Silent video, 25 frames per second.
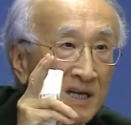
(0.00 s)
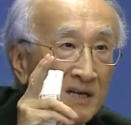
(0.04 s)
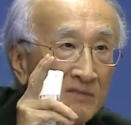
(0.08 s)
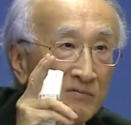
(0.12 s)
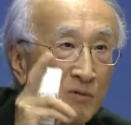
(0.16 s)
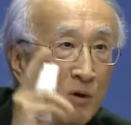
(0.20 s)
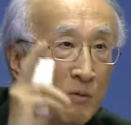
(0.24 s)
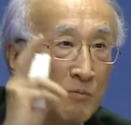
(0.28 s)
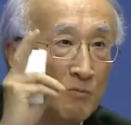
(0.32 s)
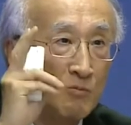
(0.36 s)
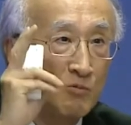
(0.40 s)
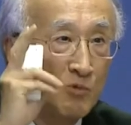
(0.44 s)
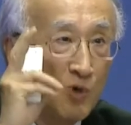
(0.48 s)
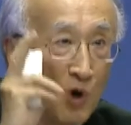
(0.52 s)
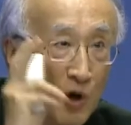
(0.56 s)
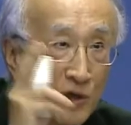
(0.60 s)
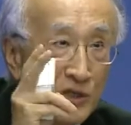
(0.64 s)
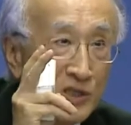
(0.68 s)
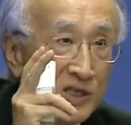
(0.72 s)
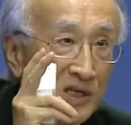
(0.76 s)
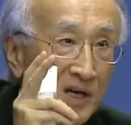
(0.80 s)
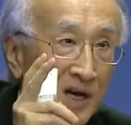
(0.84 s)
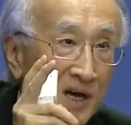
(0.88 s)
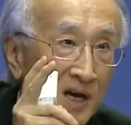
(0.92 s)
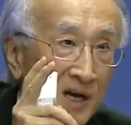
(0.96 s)
from
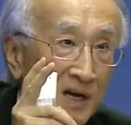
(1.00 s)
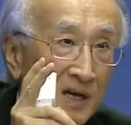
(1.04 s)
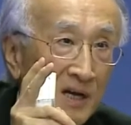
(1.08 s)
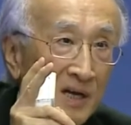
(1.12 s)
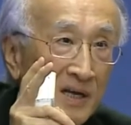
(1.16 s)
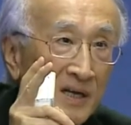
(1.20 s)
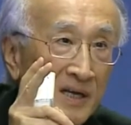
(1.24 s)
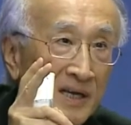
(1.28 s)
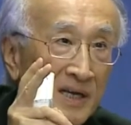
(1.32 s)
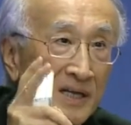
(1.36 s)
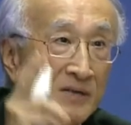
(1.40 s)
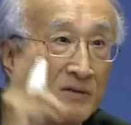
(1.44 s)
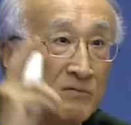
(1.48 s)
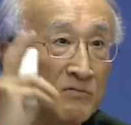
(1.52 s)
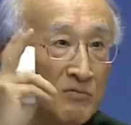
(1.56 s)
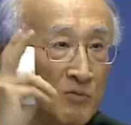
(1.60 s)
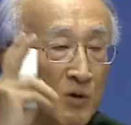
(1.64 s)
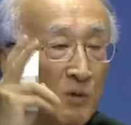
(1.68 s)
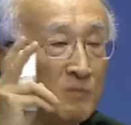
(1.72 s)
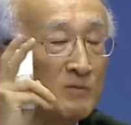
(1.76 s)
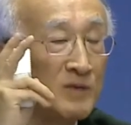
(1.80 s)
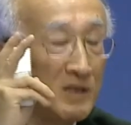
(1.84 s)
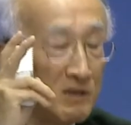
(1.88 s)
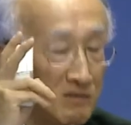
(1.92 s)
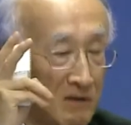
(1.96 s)
Russia, and
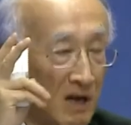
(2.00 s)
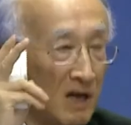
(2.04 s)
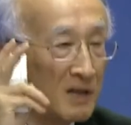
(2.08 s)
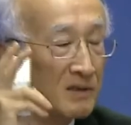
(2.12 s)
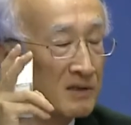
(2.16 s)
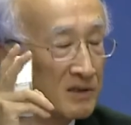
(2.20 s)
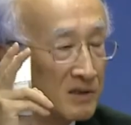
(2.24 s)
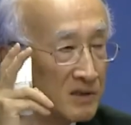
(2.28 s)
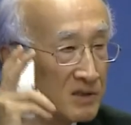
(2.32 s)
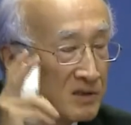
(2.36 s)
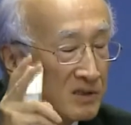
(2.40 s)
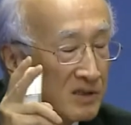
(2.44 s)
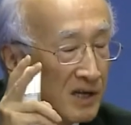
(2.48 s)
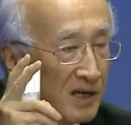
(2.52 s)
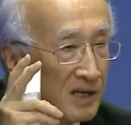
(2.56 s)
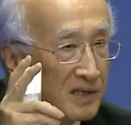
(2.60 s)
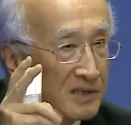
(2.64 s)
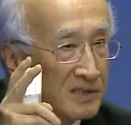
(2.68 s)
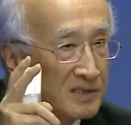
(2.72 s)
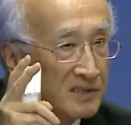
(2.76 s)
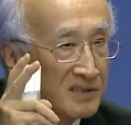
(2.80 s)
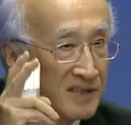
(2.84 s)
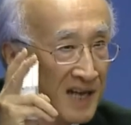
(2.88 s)
from the United States.